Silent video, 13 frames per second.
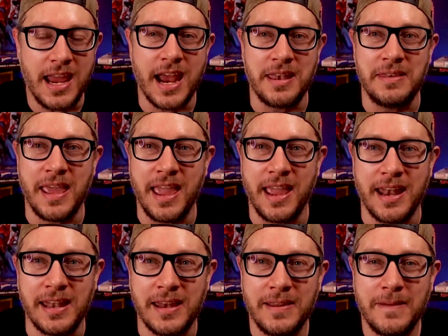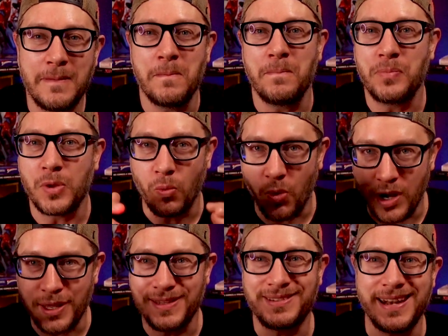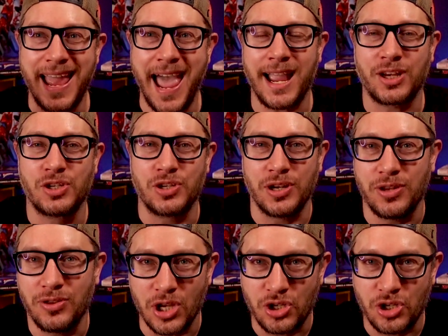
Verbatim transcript: And then when he's in action,